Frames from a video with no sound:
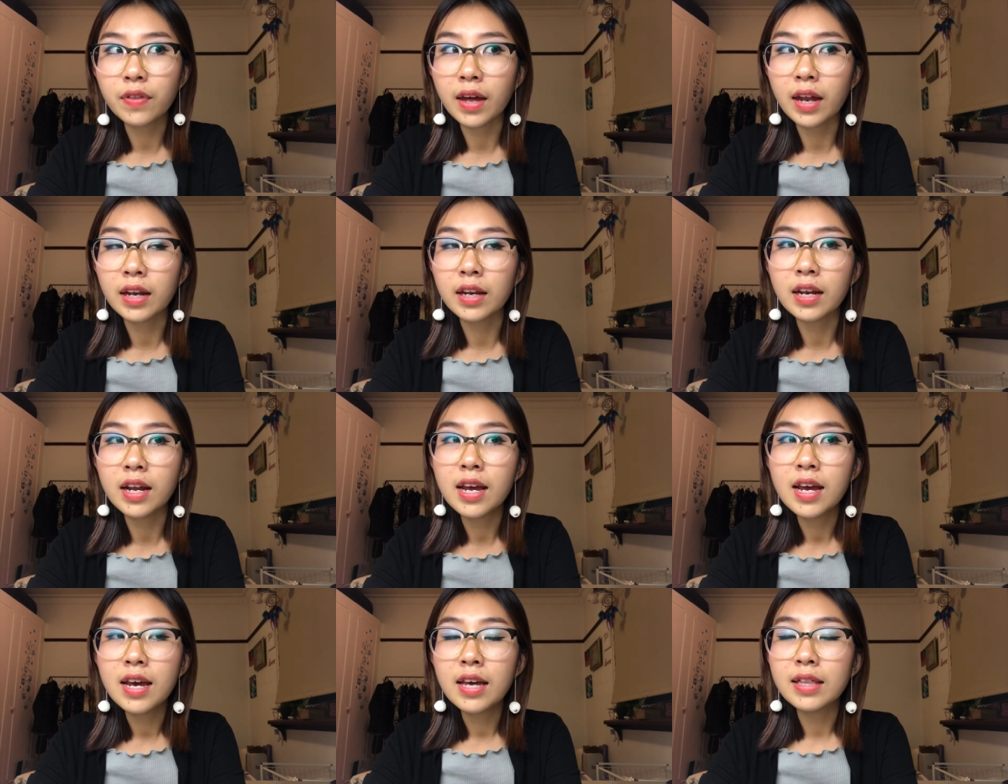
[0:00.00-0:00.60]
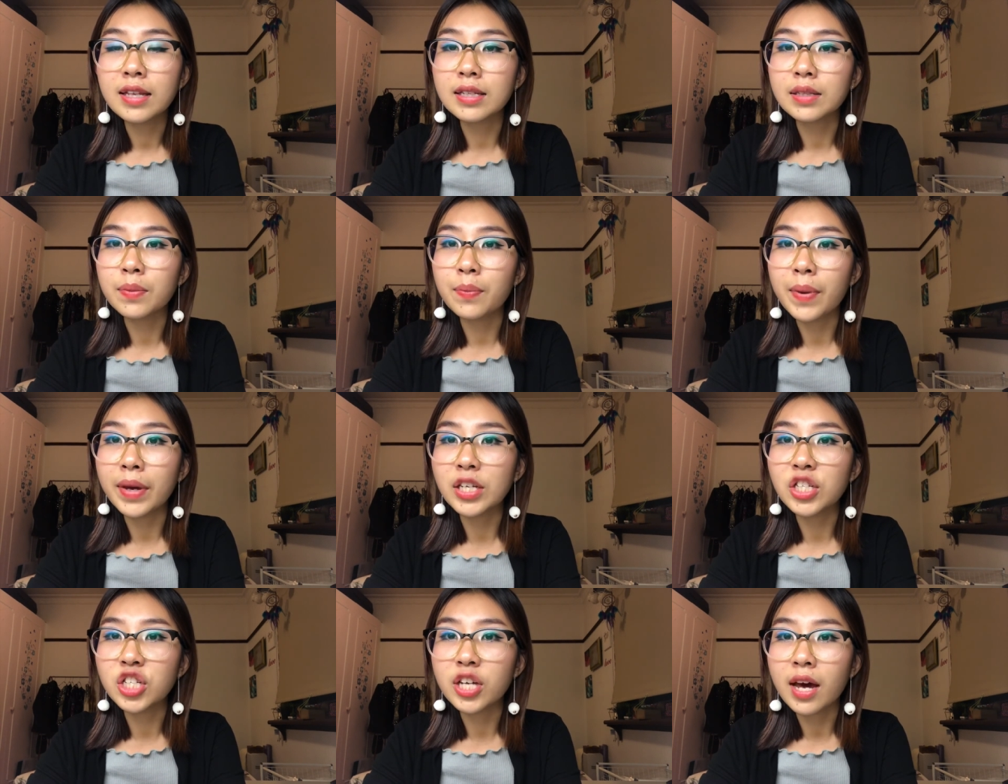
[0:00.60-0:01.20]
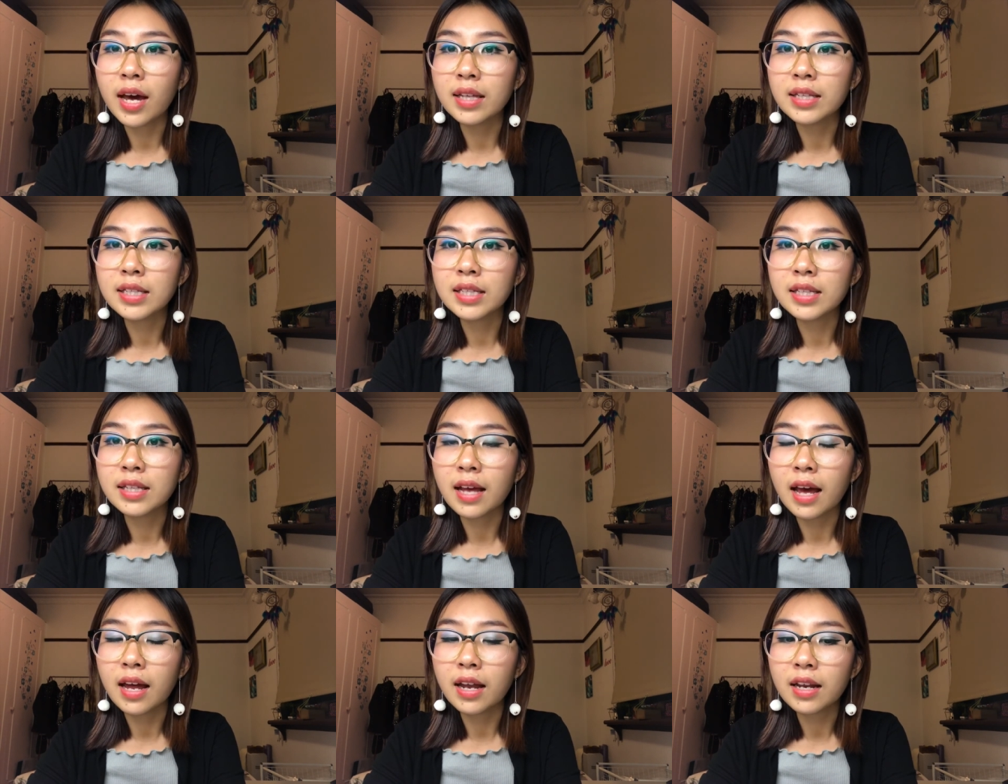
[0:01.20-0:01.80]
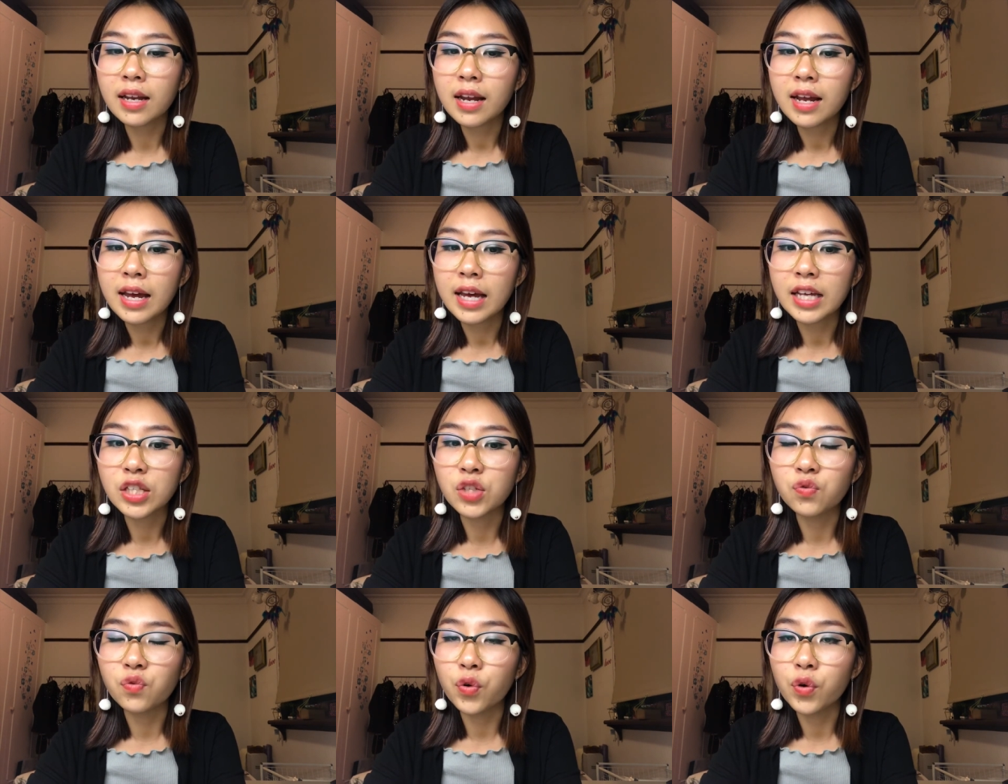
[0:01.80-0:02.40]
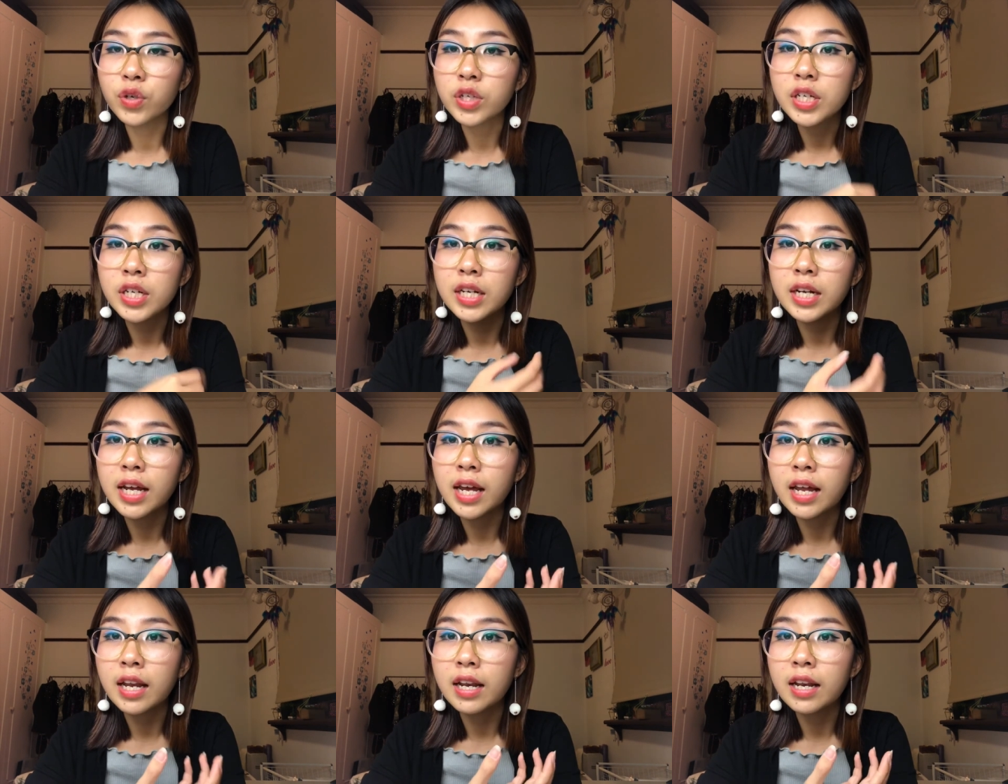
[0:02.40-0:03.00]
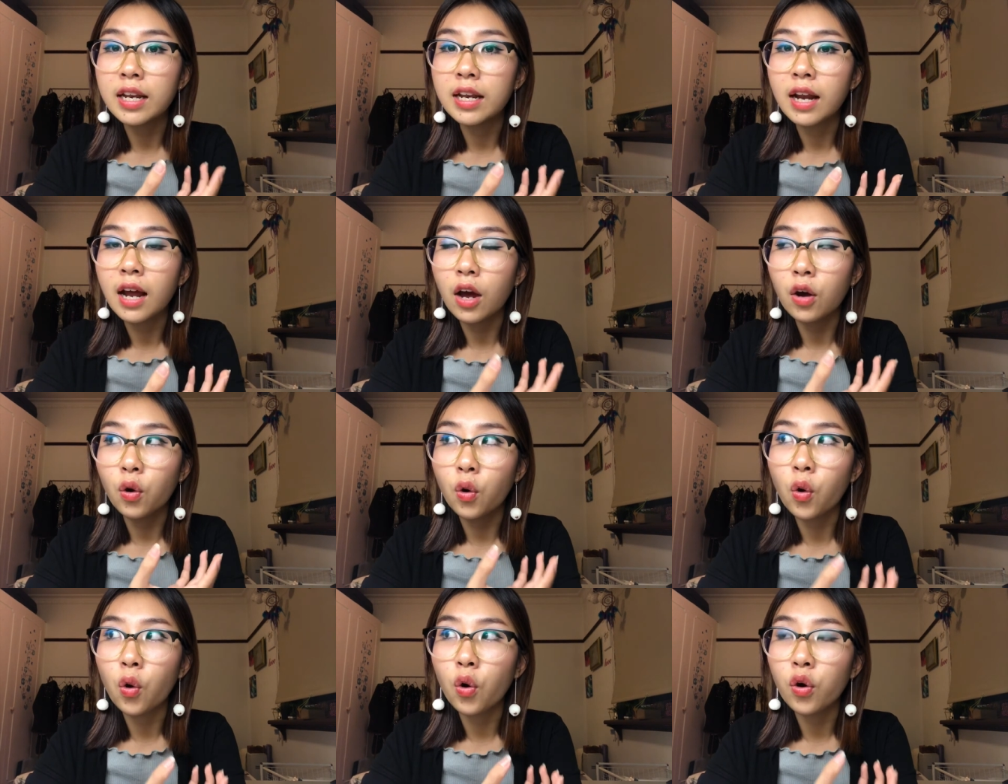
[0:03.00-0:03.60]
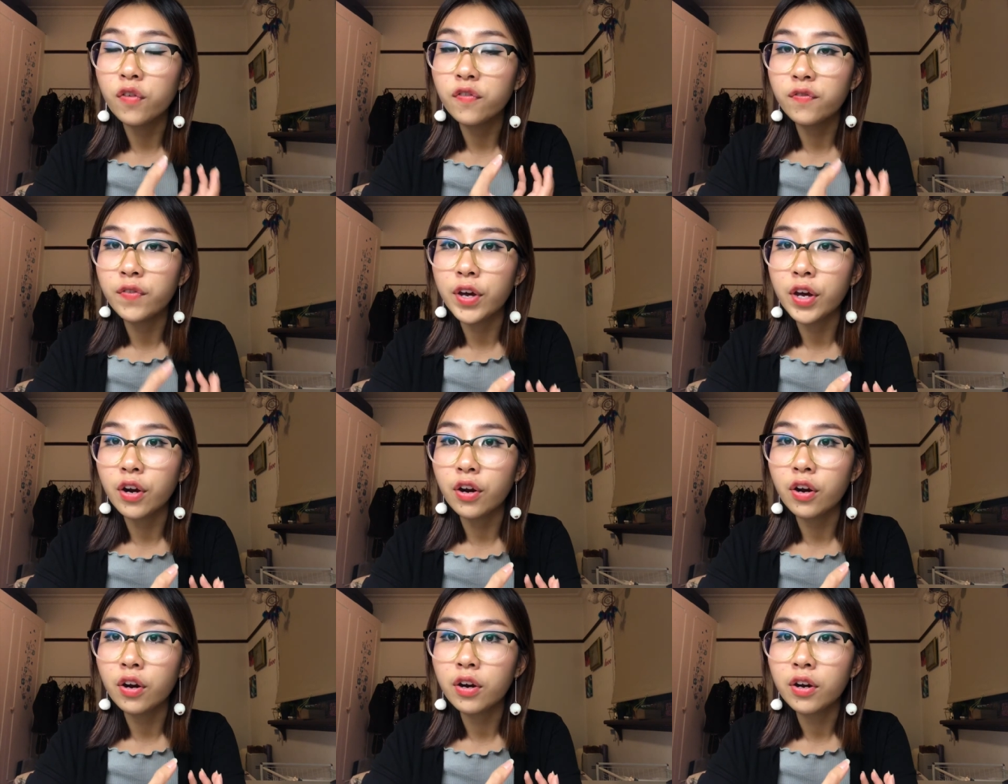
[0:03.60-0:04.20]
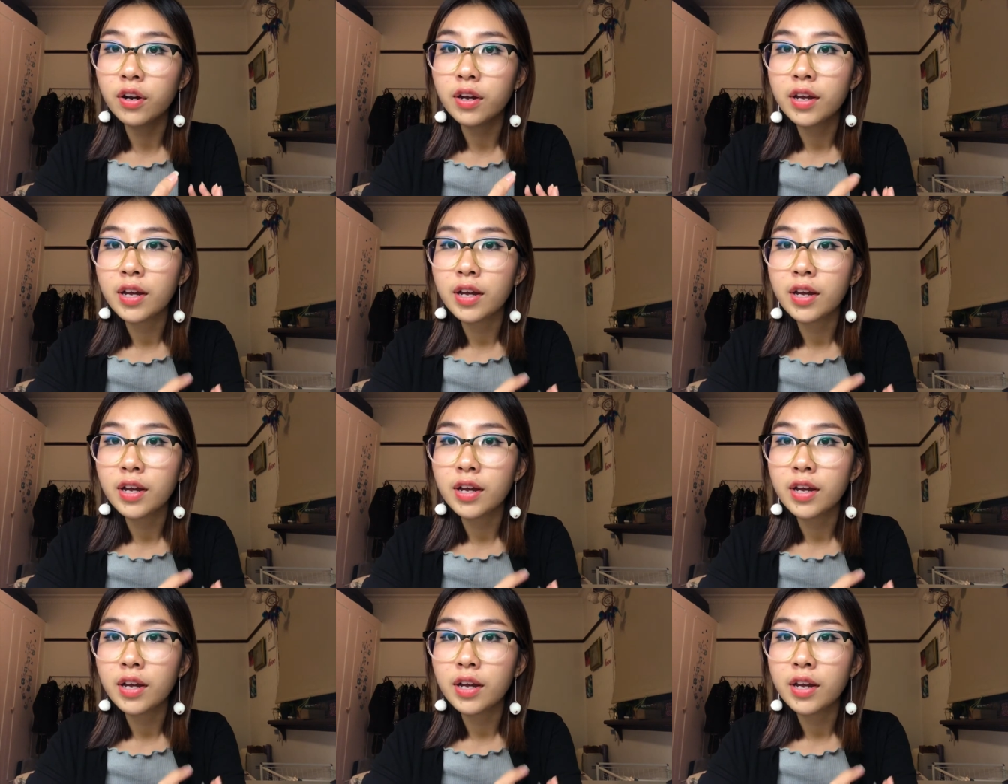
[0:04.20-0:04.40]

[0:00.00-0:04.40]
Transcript: then there's a big chance that it's rooted in a core fear